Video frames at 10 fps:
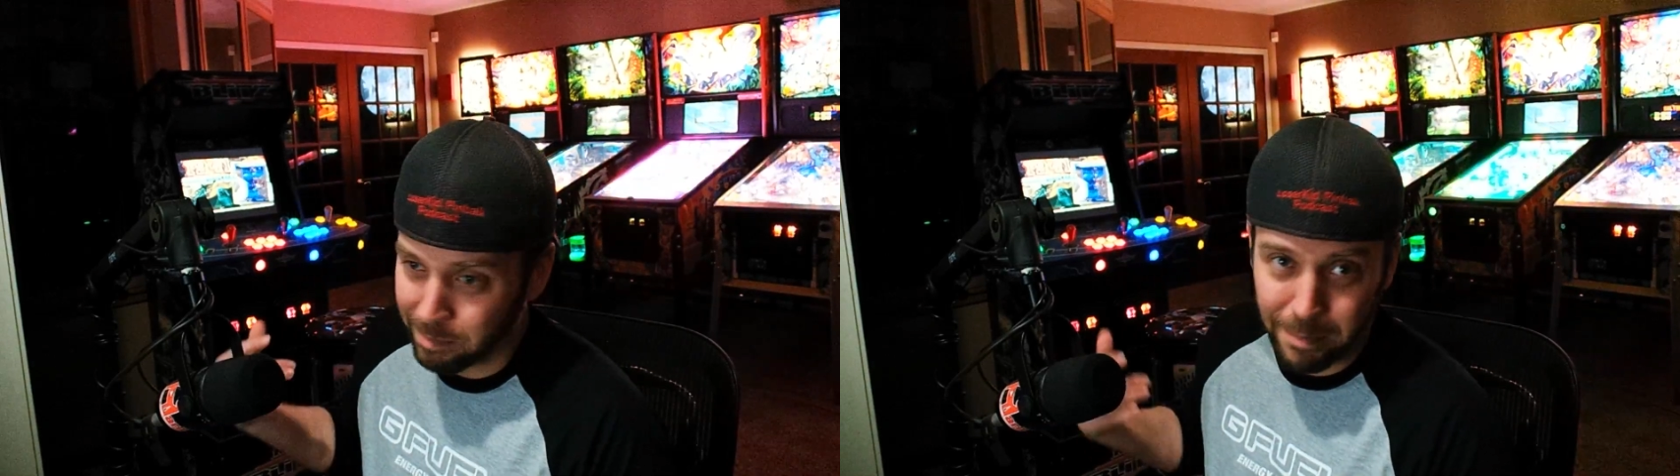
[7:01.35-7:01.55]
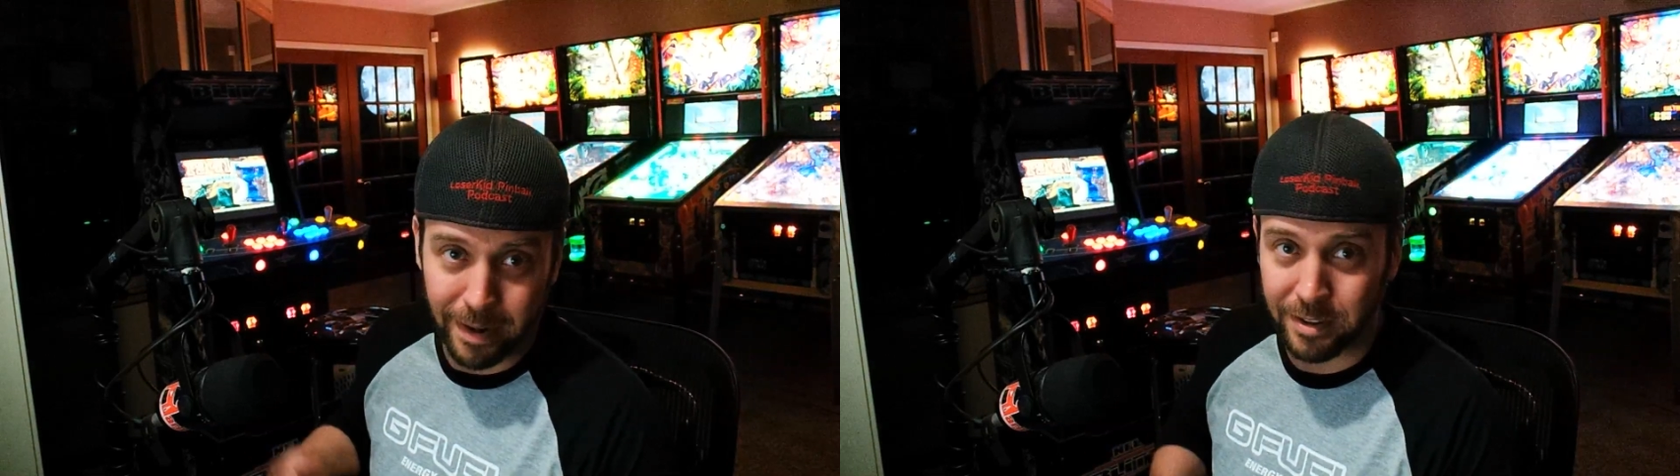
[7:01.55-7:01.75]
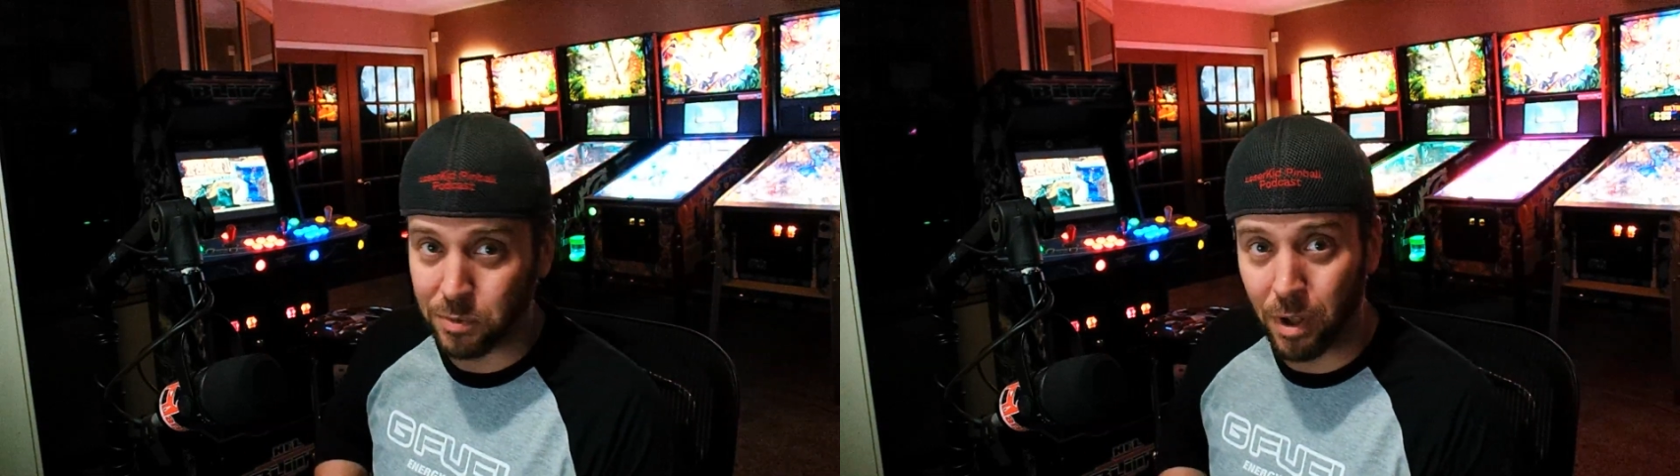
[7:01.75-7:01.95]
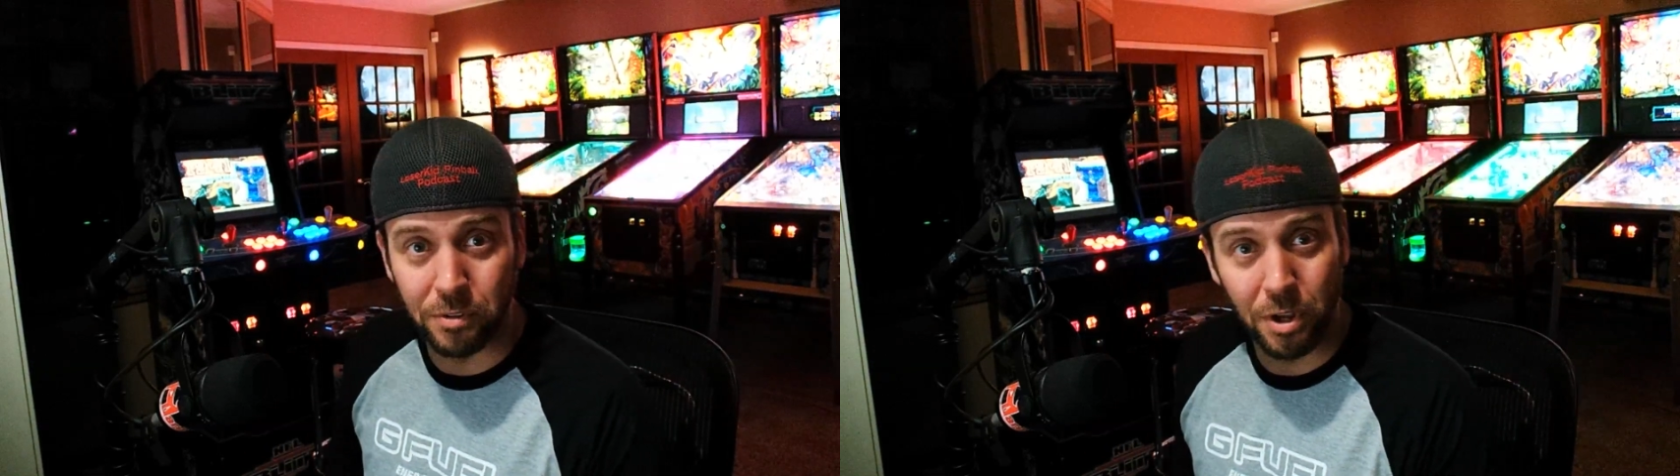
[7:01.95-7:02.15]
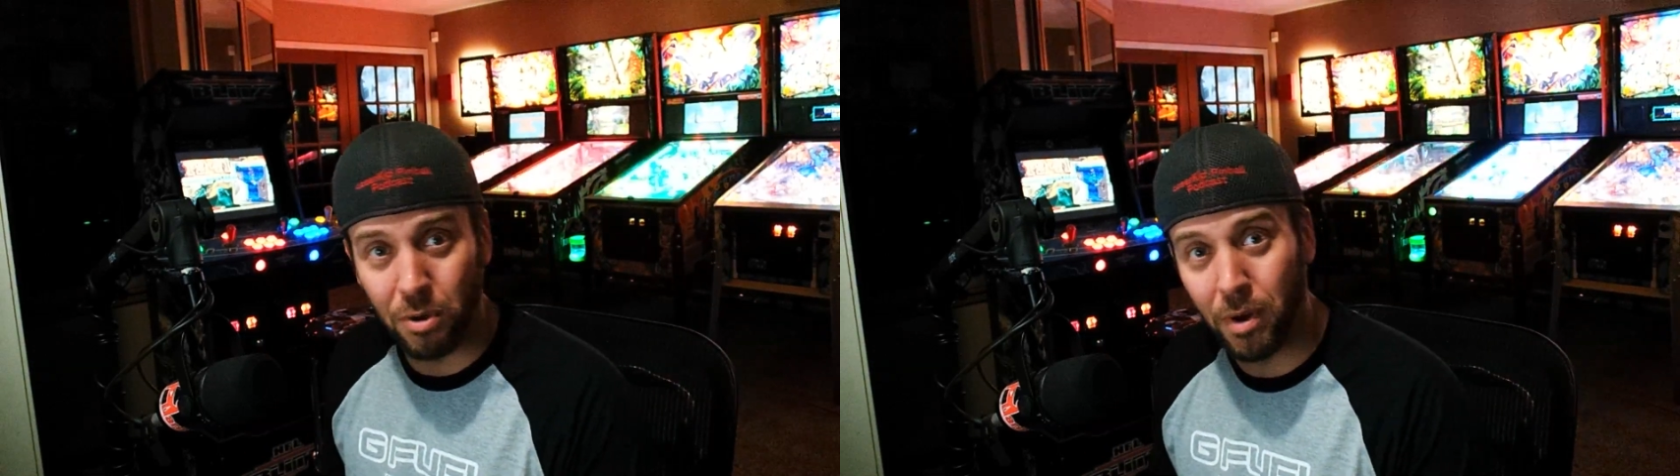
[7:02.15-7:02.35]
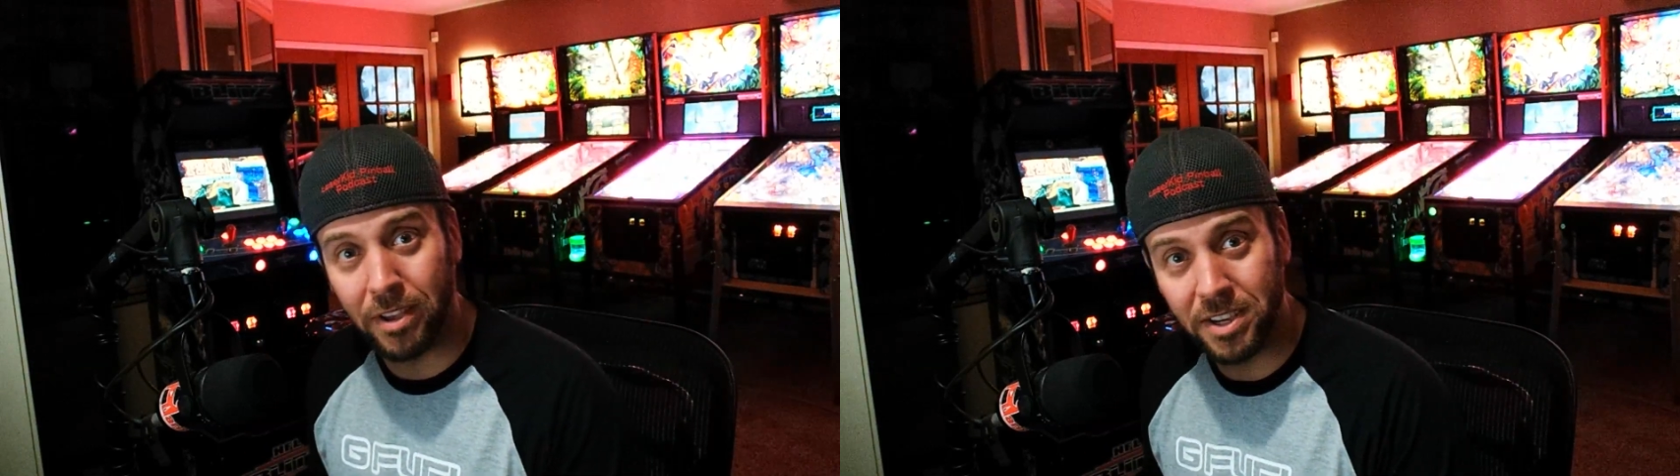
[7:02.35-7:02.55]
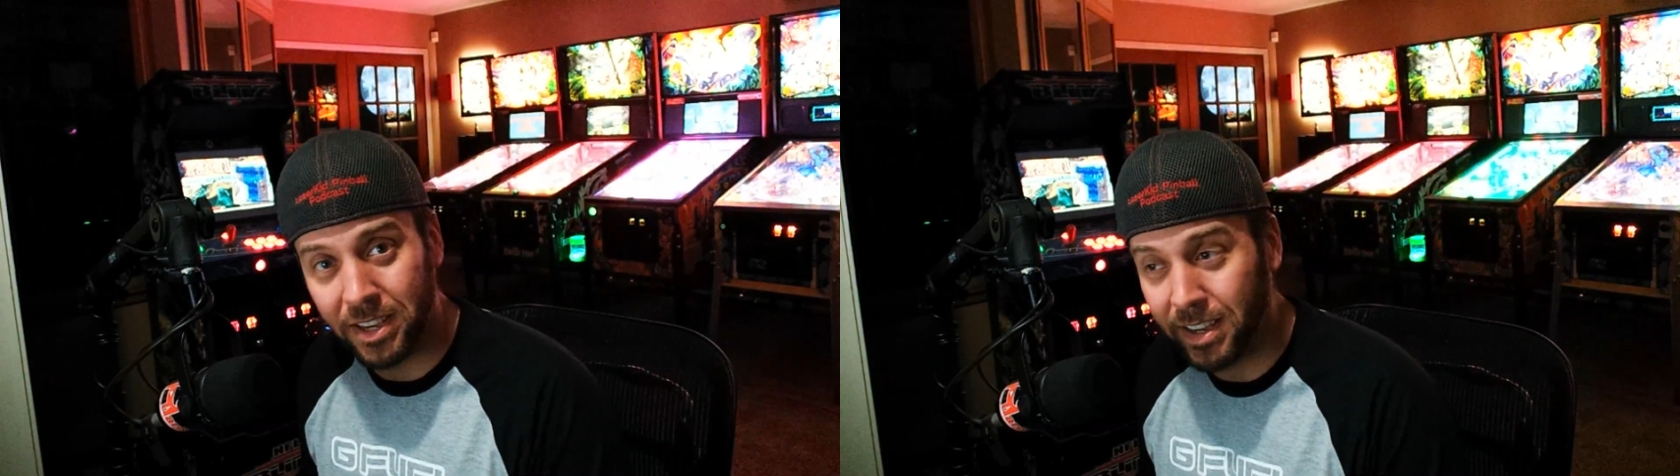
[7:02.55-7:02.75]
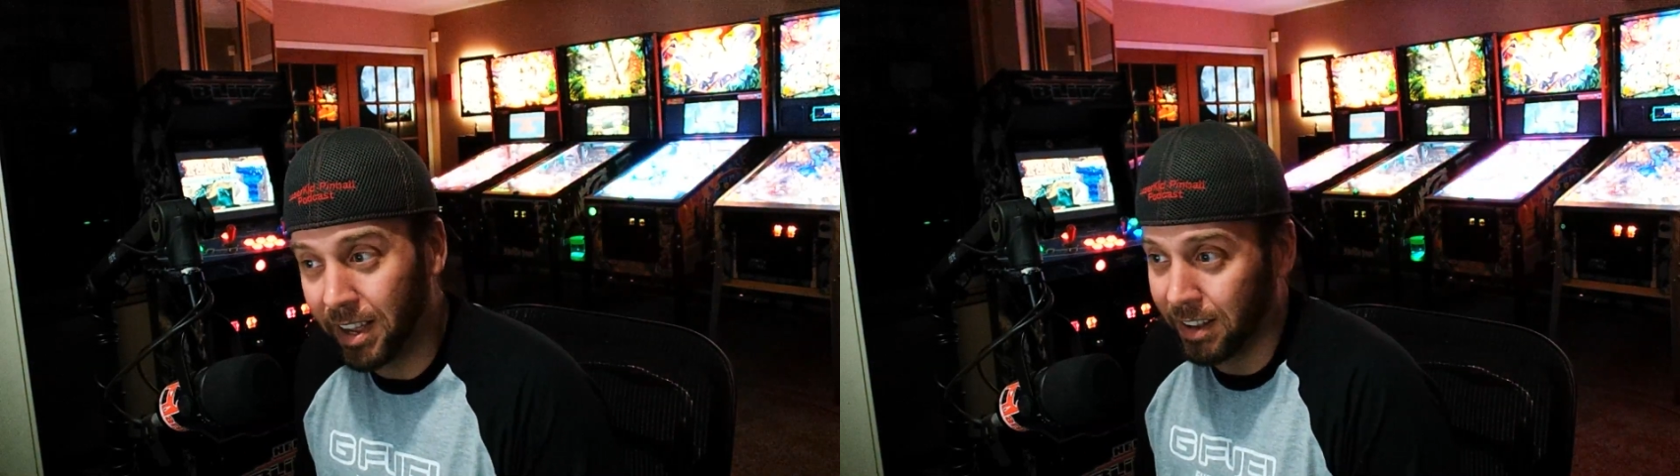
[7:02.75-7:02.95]
Might as well do it while you
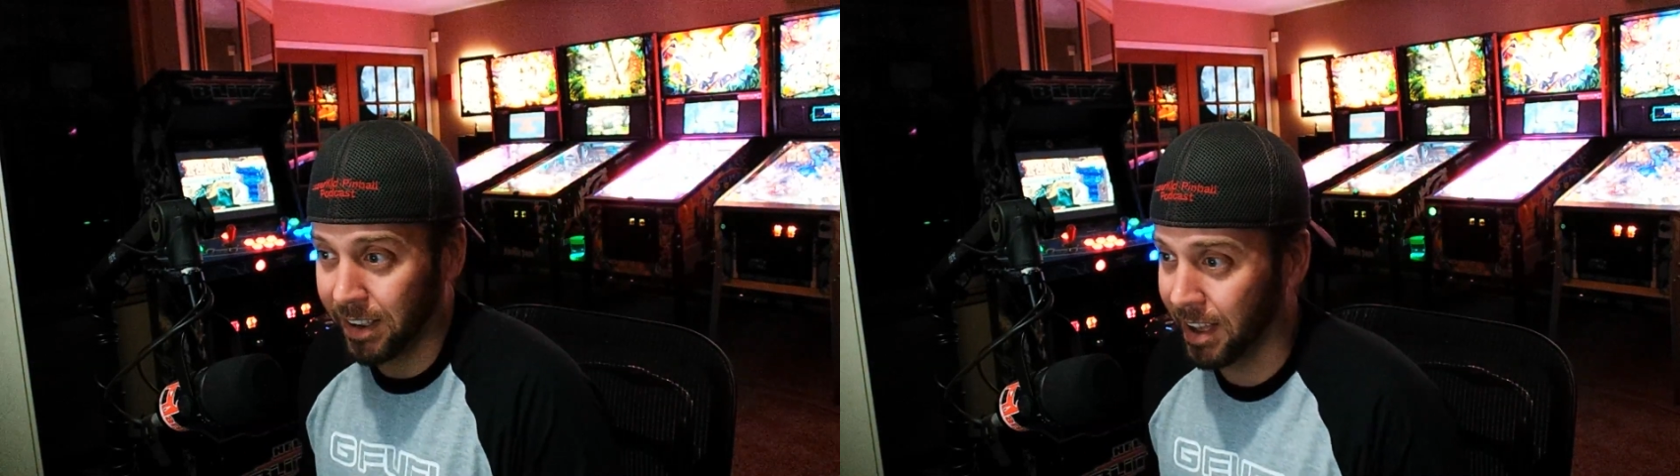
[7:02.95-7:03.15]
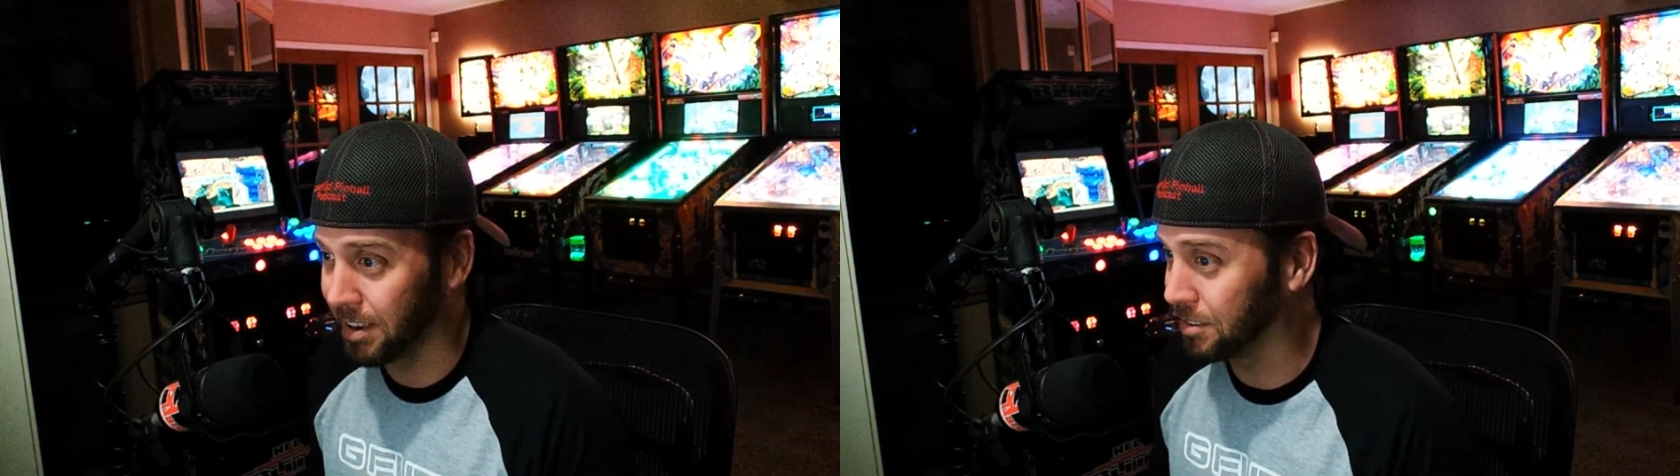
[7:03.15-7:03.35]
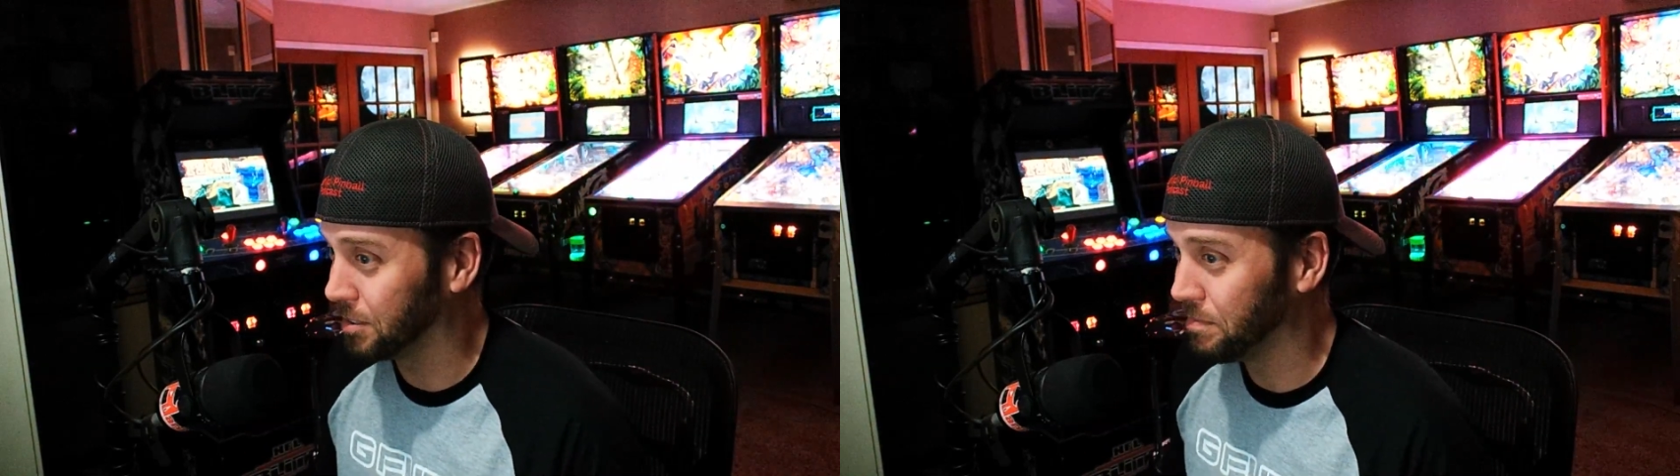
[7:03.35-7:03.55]
can get it, guys.